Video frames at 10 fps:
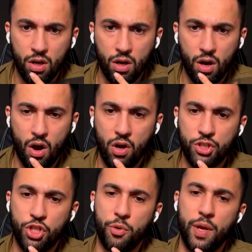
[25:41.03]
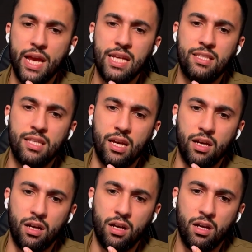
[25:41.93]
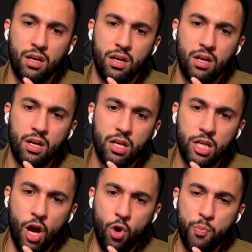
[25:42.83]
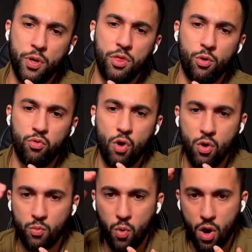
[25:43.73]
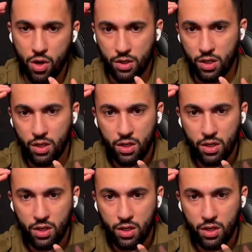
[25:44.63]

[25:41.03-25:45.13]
Oh, you idiot. He opened the wrong one.